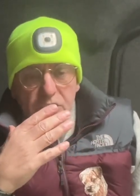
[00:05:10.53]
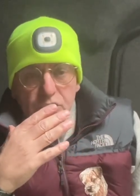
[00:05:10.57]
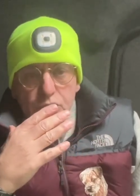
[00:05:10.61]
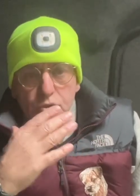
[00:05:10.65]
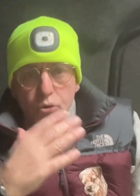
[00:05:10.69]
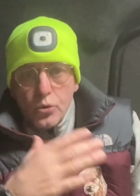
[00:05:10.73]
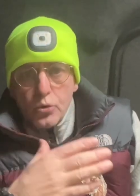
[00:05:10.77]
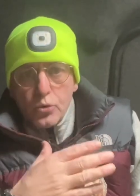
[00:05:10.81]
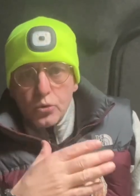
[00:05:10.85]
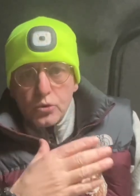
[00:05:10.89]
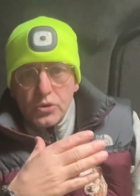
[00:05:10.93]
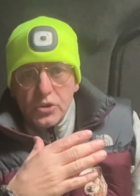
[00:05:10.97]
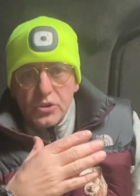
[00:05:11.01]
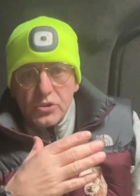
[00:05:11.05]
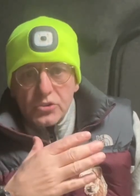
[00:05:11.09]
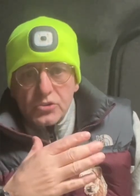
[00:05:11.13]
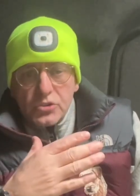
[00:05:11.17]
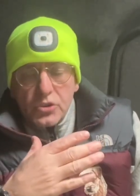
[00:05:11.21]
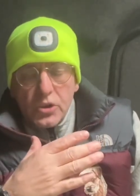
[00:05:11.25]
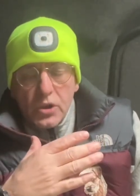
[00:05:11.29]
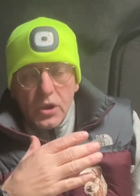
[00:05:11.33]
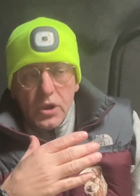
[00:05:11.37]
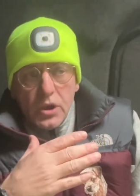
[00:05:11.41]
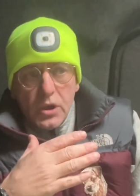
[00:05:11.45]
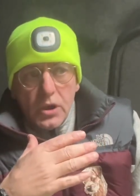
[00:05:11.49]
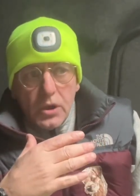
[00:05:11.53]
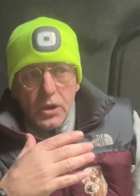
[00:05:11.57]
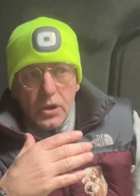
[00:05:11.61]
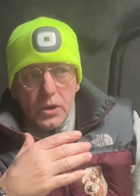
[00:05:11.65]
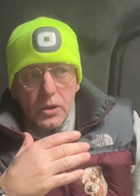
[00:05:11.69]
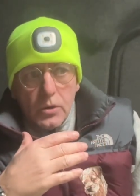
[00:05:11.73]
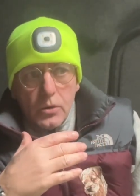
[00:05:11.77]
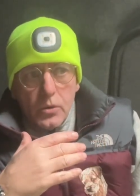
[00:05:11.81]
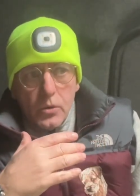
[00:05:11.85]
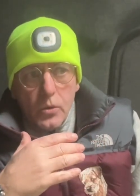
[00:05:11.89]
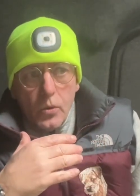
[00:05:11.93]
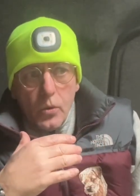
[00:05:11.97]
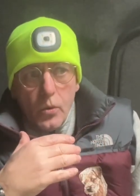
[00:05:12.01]
told us
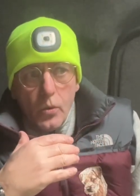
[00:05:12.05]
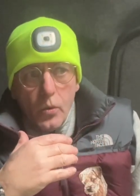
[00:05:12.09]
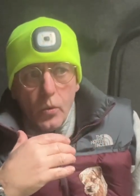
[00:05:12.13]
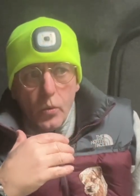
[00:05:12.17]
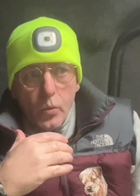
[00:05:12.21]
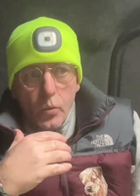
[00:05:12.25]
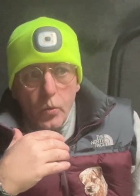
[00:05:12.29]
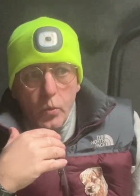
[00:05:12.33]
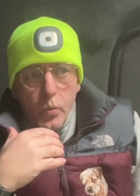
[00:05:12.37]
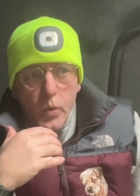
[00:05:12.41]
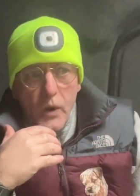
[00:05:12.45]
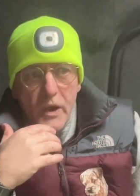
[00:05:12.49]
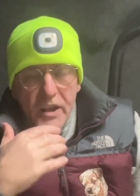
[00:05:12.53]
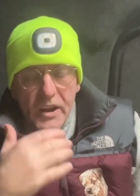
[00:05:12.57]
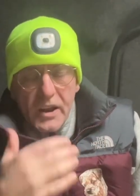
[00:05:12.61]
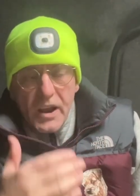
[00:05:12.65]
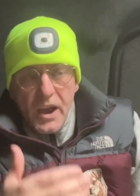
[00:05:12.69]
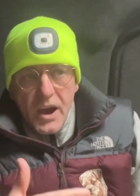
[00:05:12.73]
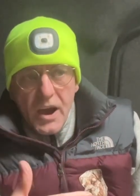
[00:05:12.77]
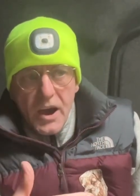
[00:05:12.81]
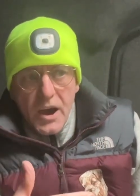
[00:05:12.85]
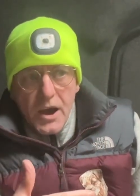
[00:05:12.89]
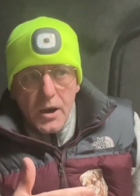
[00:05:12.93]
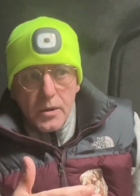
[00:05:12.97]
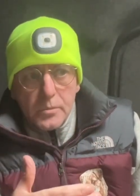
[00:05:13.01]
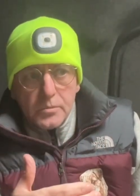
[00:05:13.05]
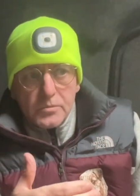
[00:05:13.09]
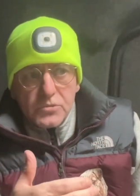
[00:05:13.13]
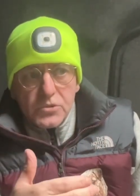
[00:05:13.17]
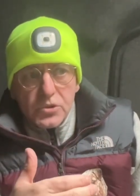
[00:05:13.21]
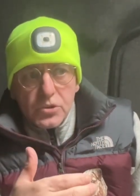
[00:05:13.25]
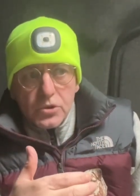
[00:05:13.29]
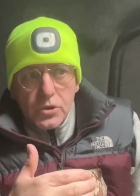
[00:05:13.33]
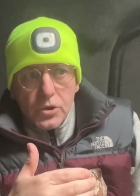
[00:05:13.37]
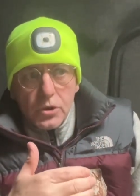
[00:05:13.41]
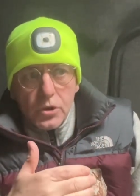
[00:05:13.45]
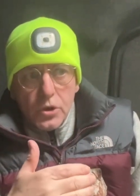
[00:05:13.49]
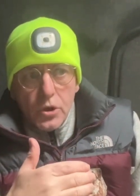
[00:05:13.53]
where it
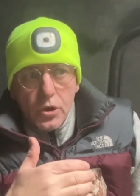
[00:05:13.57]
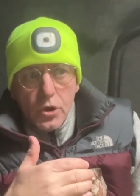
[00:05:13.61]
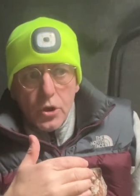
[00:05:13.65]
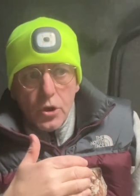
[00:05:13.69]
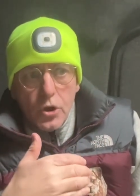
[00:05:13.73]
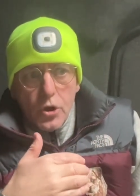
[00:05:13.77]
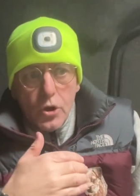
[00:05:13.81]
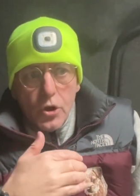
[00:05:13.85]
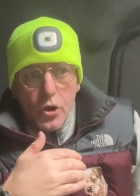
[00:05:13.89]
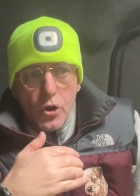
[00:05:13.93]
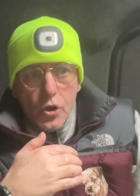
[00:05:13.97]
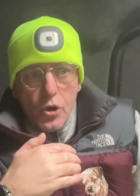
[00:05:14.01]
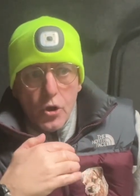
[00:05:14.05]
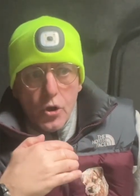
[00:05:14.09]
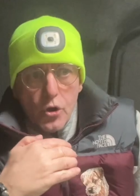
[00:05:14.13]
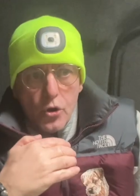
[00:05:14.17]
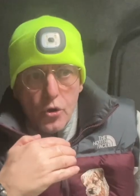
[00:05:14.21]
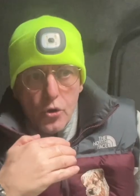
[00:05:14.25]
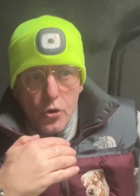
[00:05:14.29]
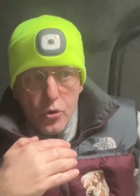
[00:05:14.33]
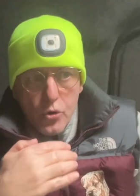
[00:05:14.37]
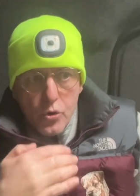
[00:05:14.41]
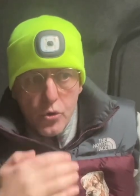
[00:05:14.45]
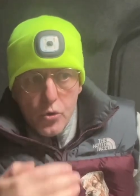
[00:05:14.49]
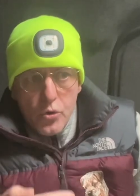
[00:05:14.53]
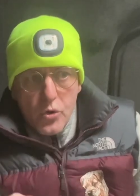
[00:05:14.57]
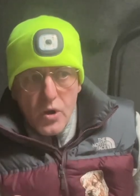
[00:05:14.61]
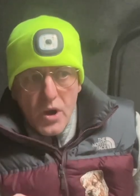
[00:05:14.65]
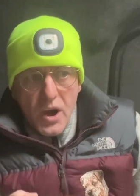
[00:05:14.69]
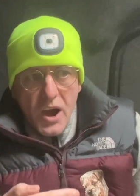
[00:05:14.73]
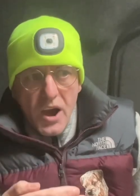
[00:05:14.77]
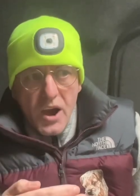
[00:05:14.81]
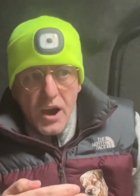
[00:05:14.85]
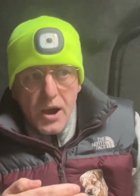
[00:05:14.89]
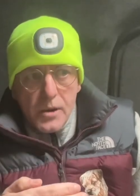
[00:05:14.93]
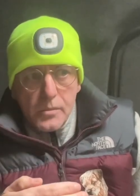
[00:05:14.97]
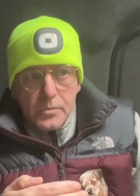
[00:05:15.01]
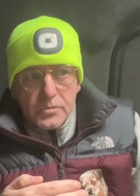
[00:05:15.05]
happened, who it
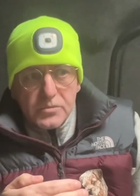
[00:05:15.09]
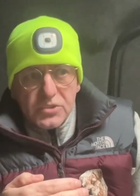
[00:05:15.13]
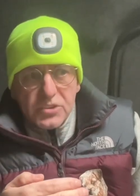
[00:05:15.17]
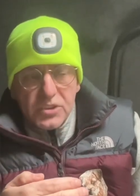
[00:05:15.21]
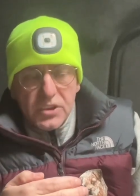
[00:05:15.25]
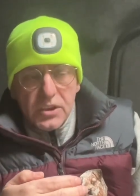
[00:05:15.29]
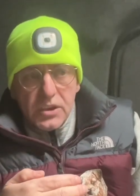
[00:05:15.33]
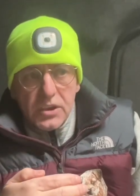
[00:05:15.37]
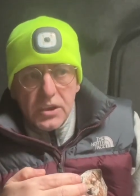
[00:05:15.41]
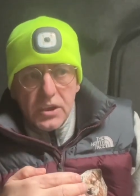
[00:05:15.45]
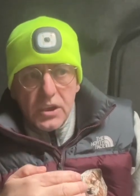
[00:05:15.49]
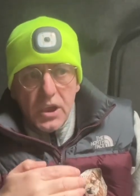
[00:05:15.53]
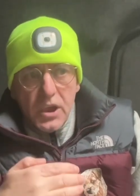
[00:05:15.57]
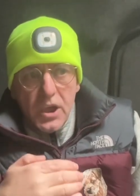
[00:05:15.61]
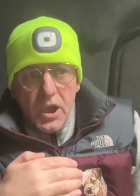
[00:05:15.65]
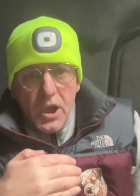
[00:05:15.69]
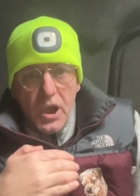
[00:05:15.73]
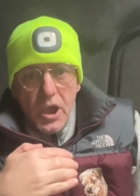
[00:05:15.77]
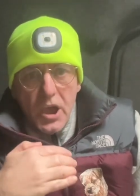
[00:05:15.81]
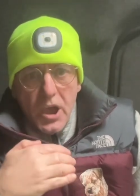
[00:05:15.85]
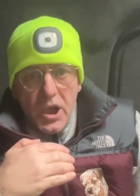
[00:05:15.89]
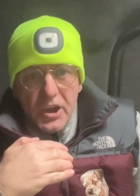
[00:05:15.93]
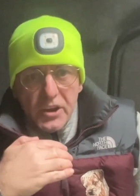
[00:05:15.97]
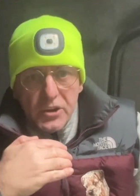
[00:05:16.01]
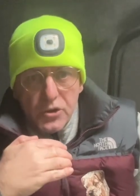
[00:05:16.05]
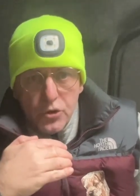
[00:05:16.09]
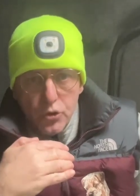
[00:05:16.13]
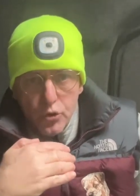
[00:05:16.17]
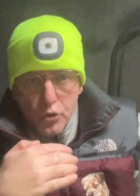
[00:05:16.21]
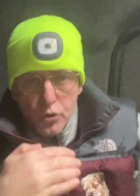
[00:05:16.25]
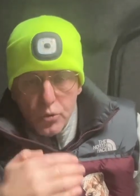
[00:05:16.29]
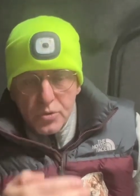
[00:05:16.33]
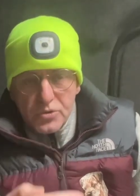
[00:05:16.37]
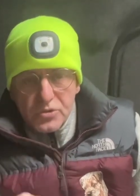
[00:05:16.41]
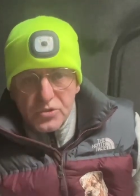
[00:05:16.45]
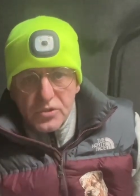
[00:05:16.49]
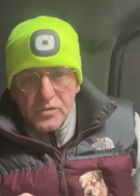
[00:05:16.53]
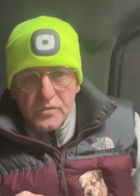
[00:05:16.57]
happened to, and who
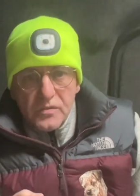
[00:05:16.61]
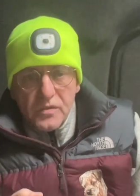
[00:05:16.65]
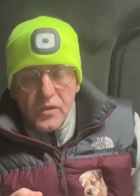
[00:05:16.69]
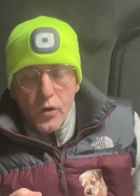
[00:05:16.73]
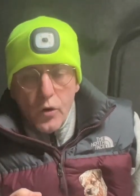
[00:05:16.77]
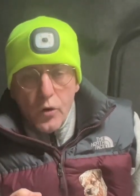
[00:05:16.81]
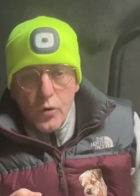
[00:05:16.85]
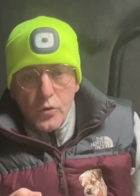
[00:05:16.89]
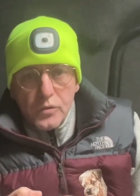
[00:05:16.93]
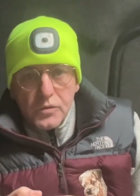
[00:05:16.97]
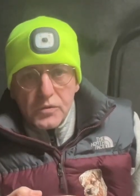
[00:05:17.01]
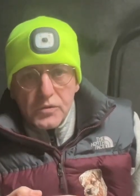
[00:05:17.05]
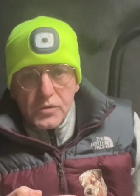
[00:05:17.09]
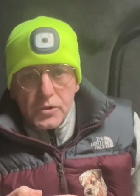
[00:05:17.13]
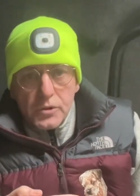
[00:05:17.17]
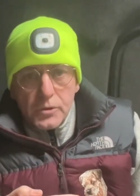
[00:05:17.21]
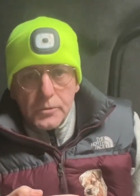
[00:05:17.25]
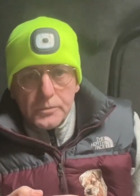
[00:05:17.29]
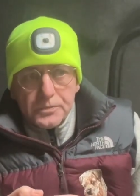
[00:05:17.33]
was involved.